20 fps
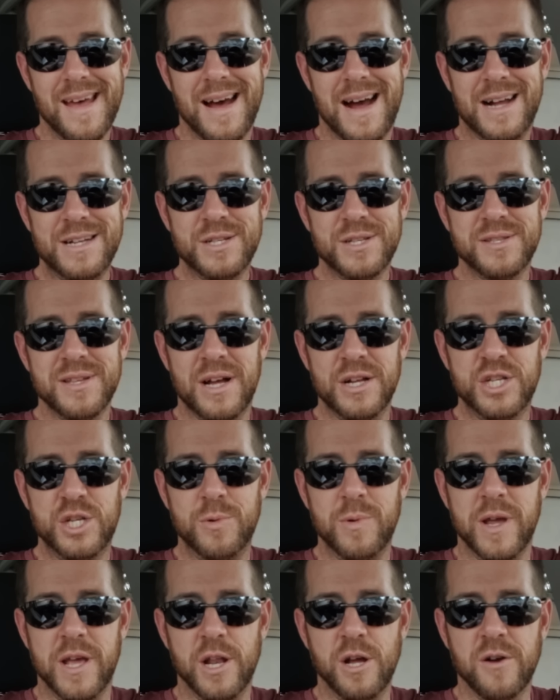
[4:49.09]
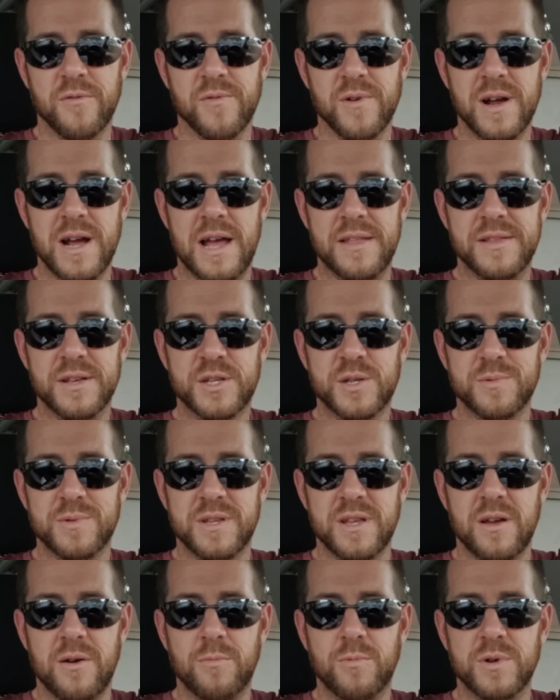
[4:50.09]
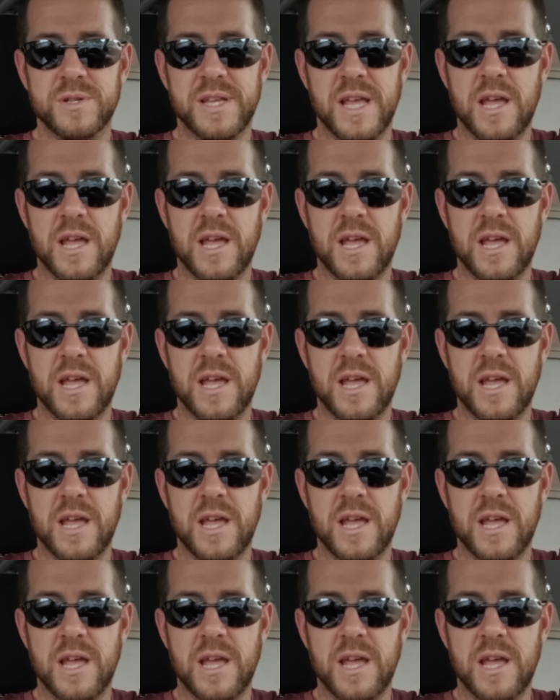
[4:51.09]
I just thought she would get over it. And this was